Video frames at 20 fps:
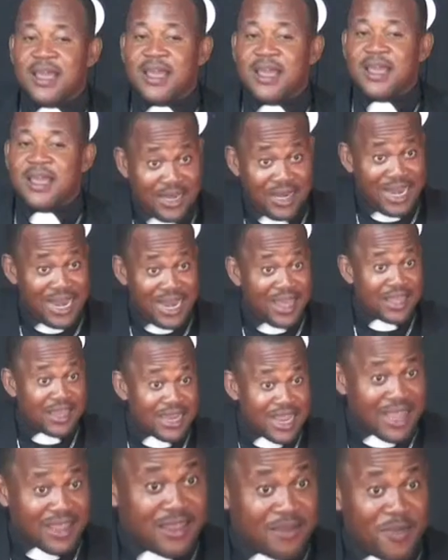the,
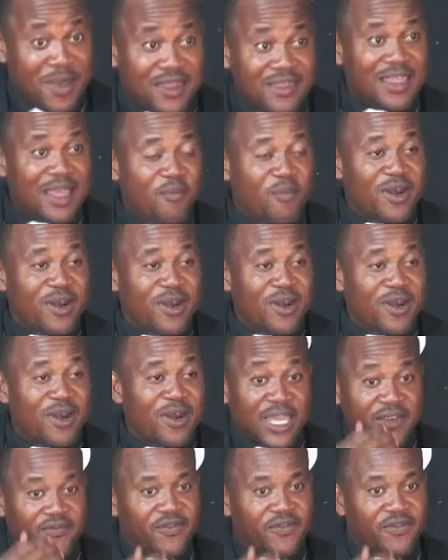that's my stepbrother to
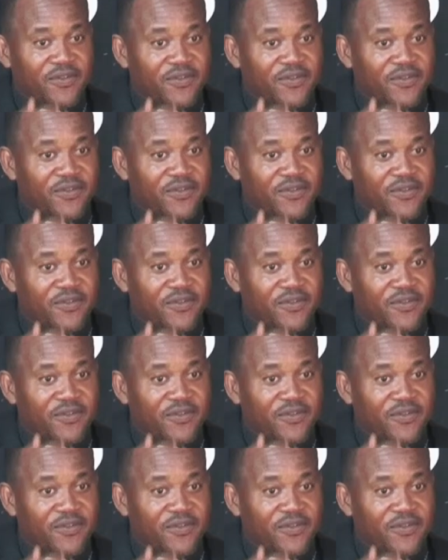give him.